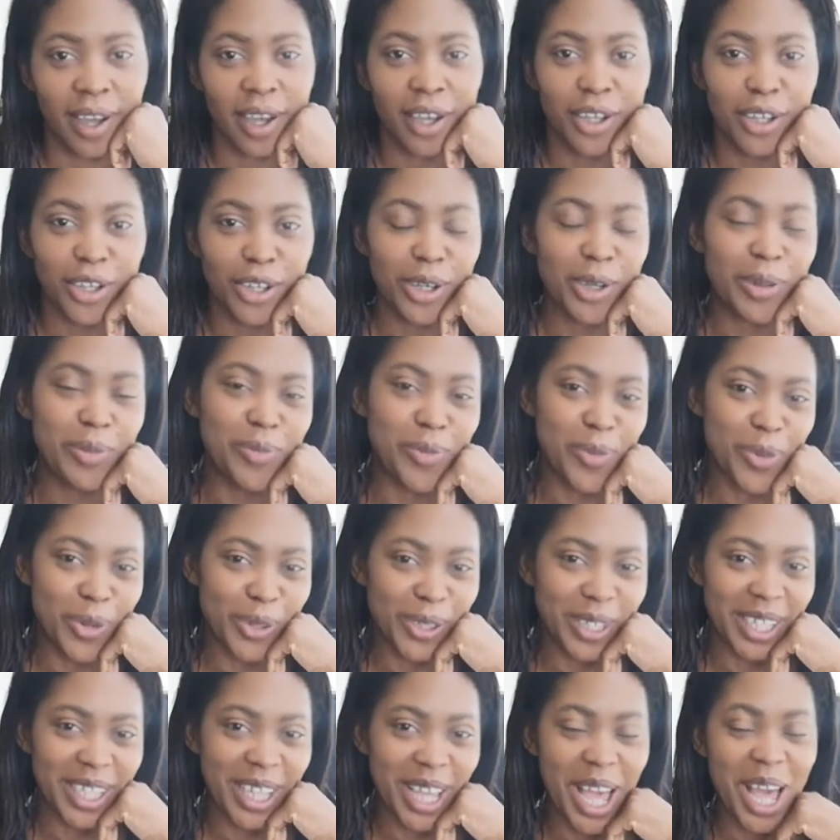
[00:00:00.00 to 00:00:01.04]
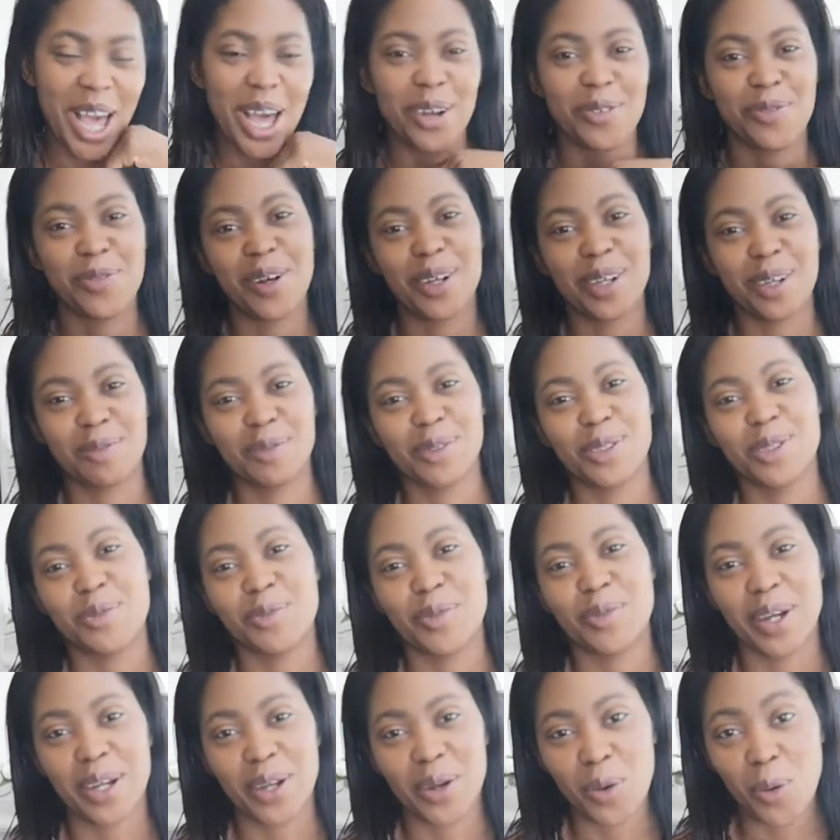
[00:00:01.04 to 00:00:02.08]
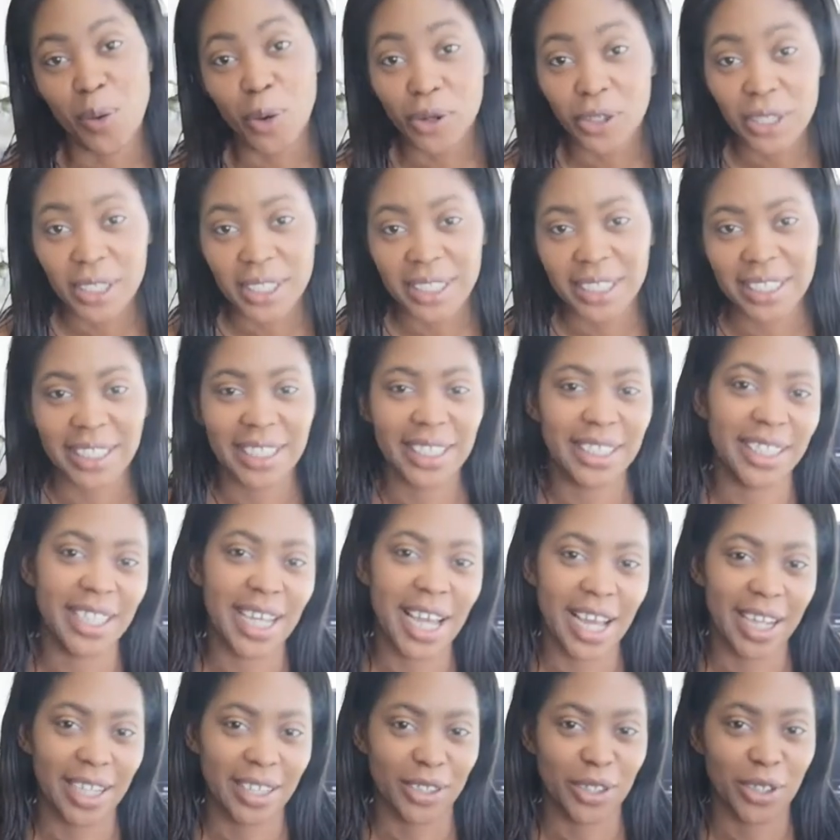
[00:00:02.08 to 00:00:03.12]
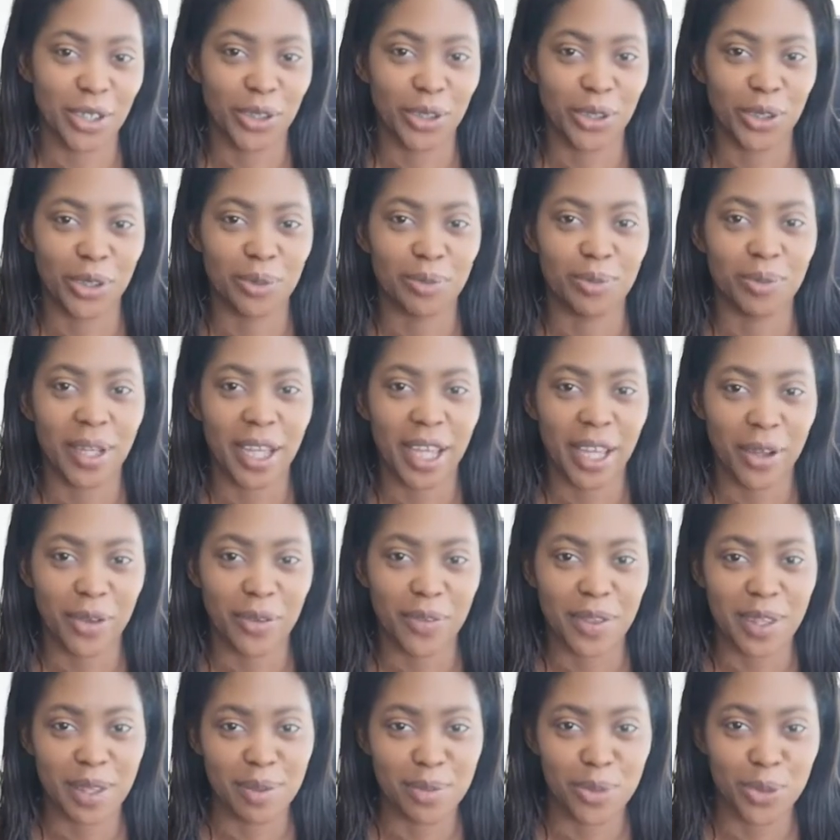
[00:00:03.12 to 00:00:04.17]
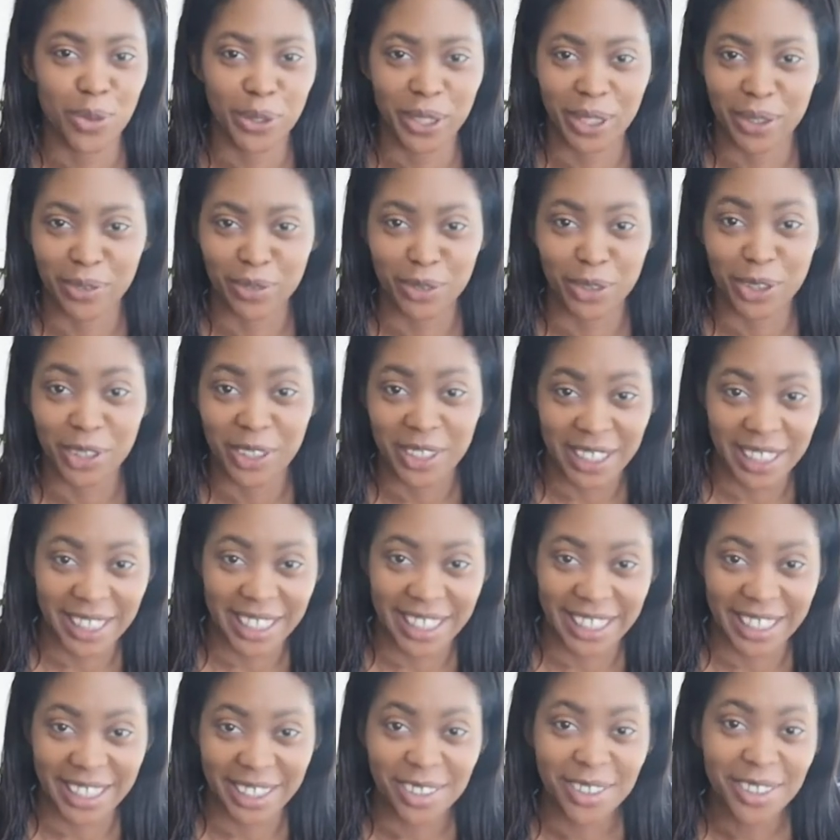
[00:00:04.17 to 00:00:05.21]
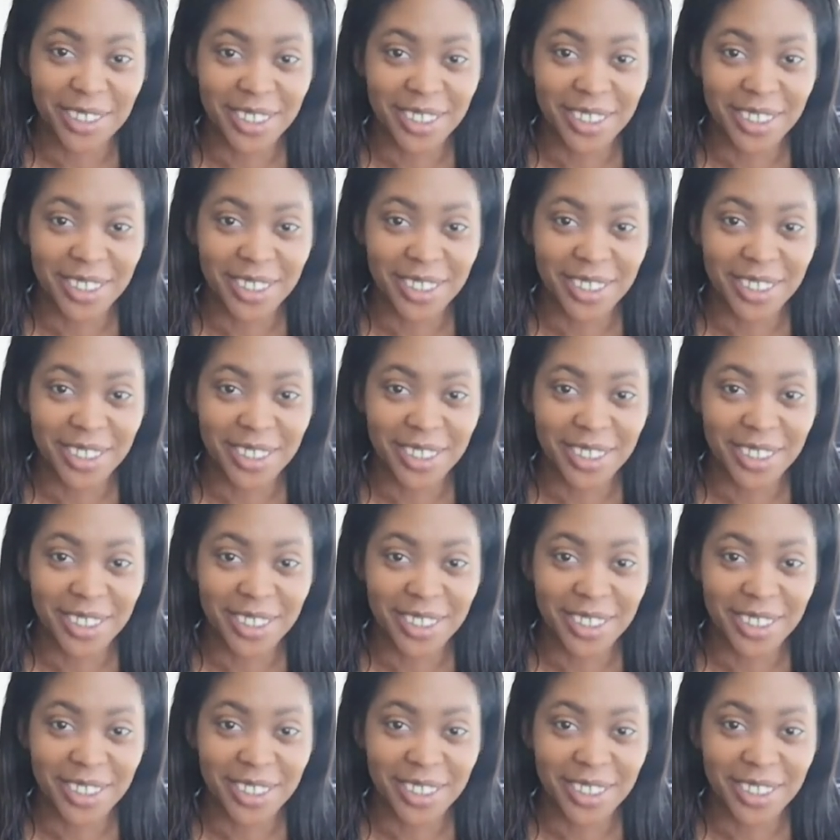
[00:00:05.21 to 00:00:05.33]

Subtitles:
Good morning and welcome to my quarantine at home healthy morning routine.